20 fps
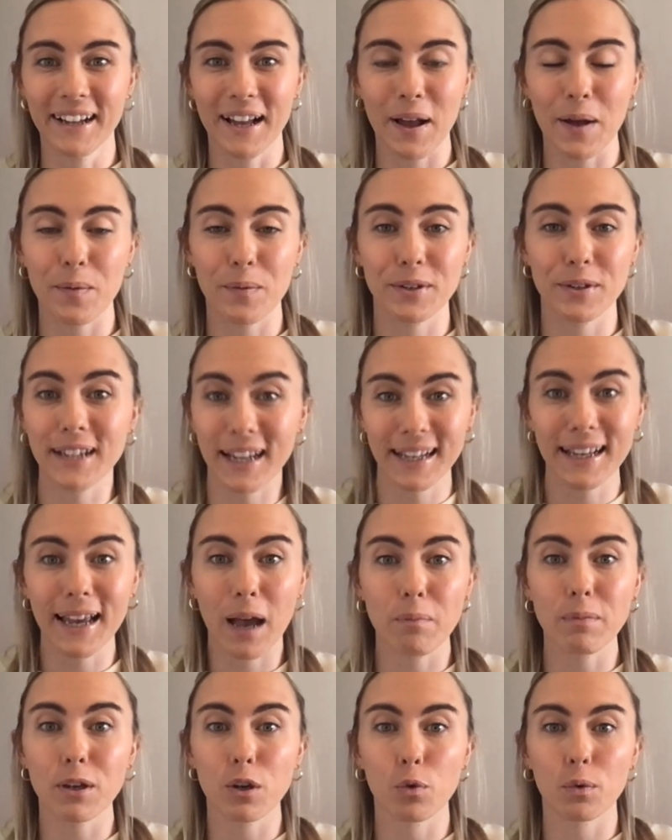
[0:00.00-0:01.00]

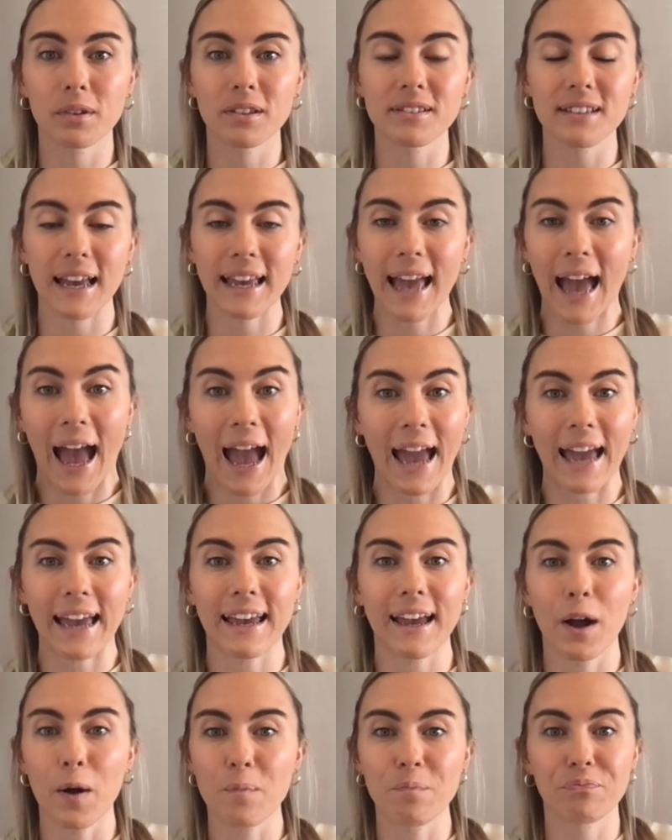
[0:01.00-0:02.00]
DM you and say,
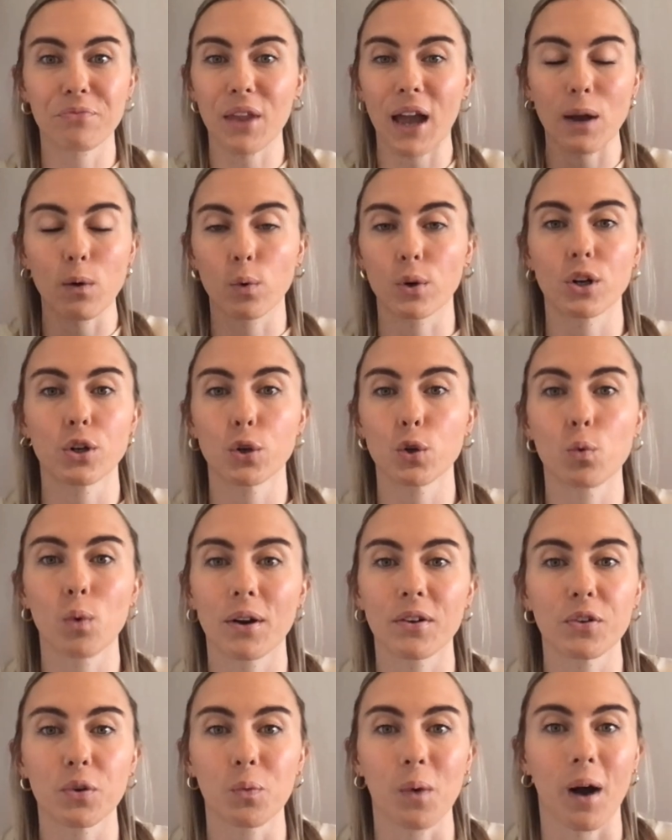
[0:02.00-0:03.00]
hey, I want to do
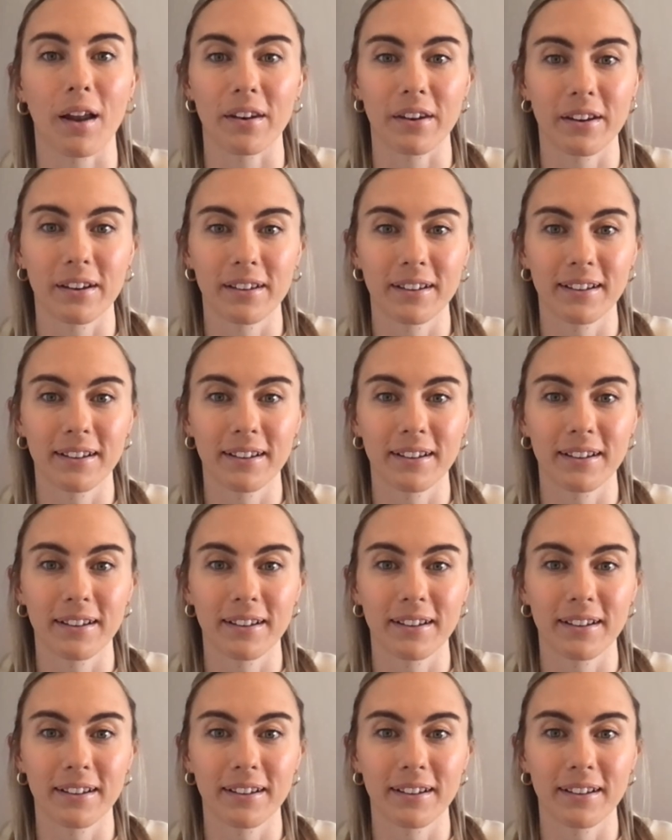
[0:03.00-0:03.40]
one-to-one.